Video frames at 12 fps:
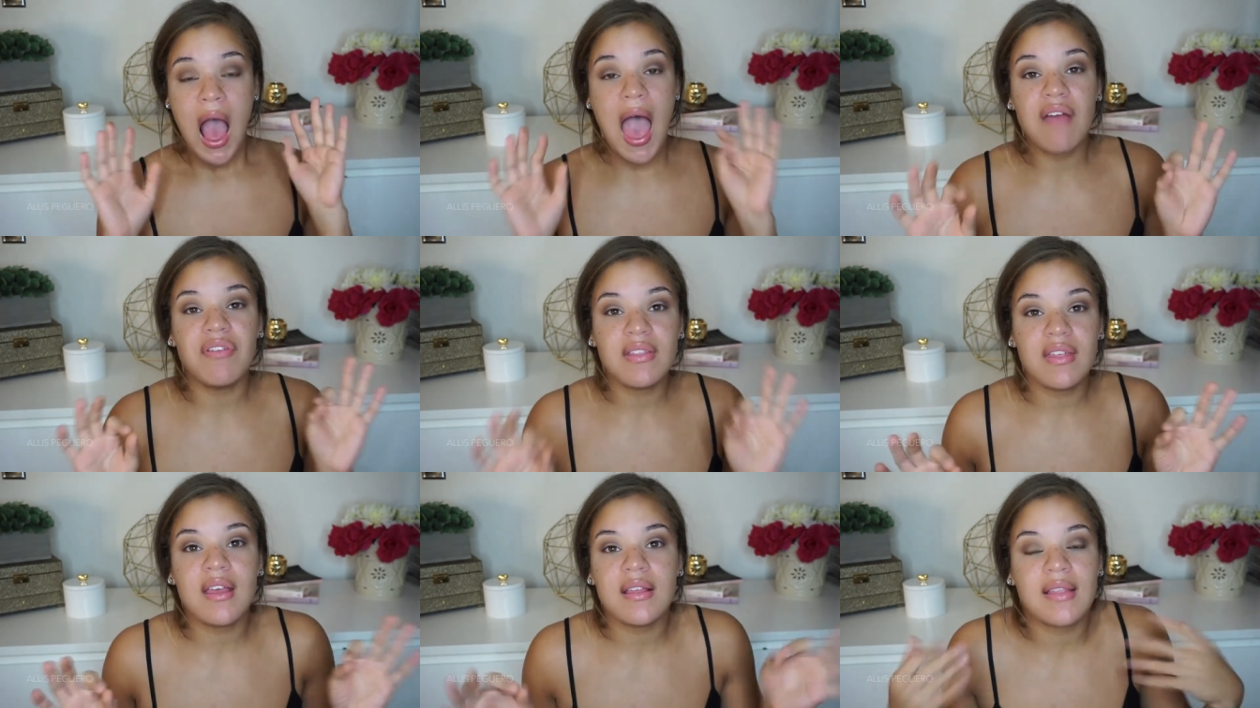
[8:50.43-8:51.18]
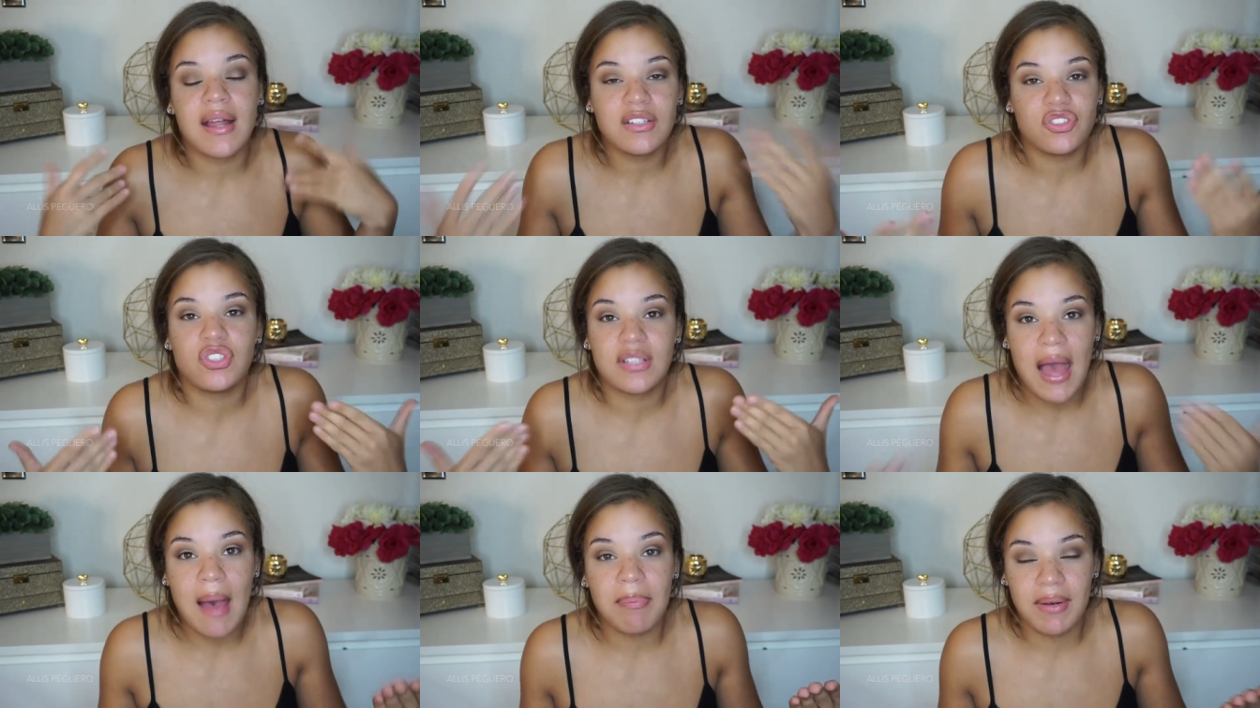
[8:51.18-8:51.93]
everything that is just
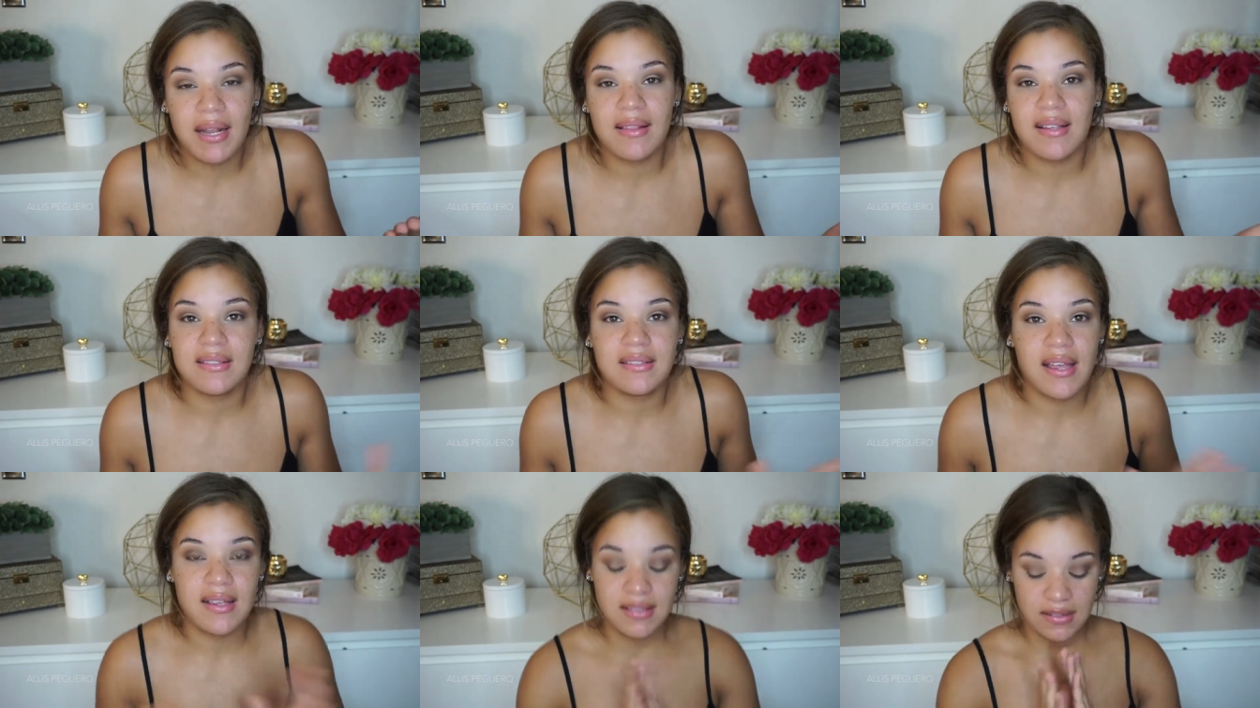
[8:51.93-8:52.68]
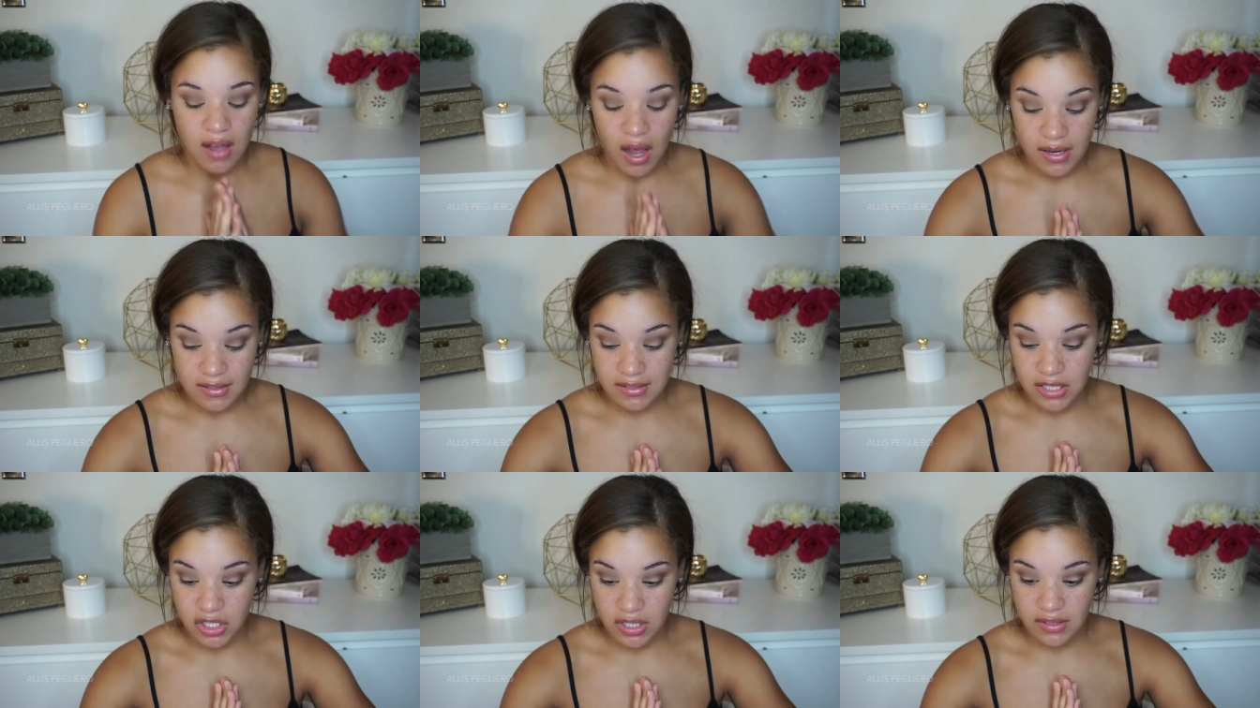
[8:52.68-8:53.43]
happening these days is
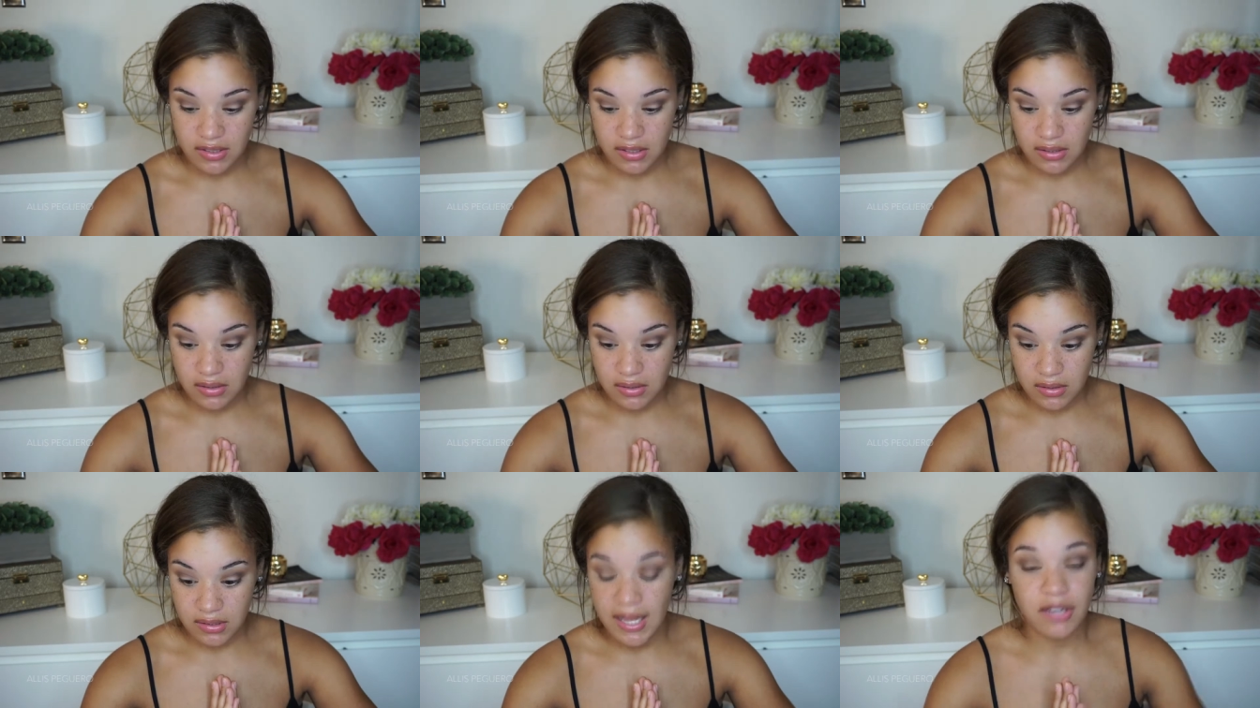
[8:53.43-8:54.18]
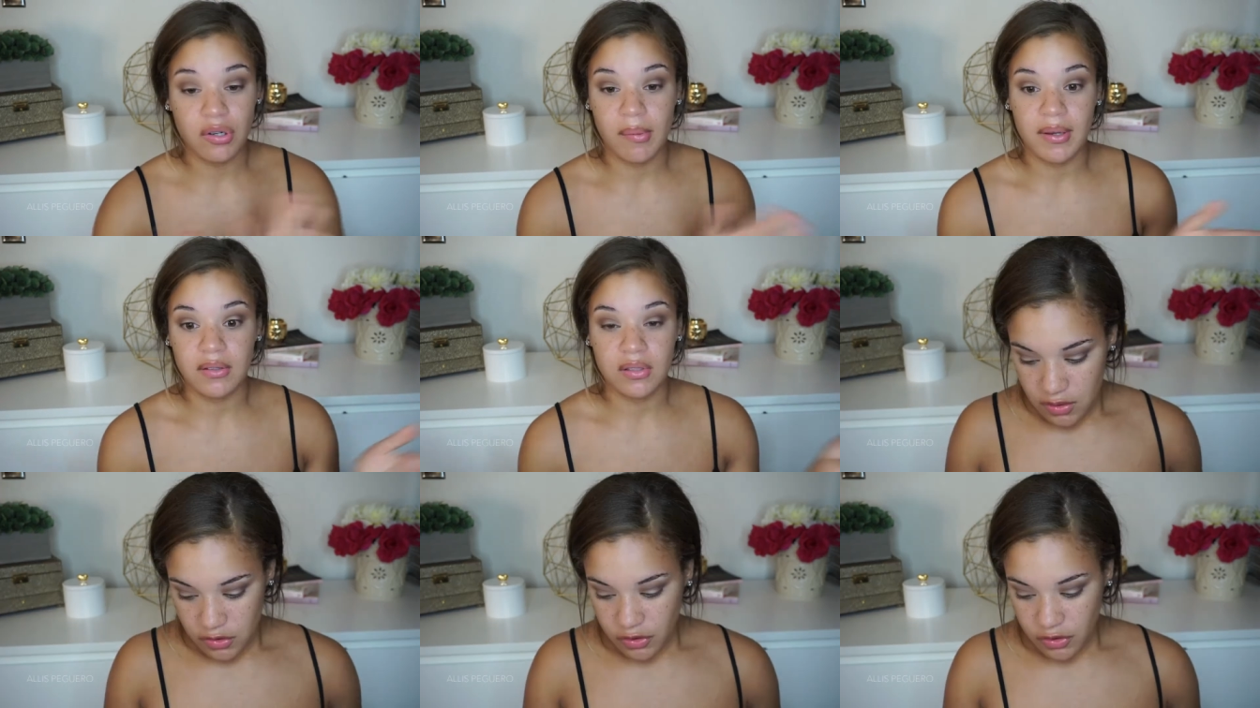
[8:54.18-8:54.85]
honestly just detrimental.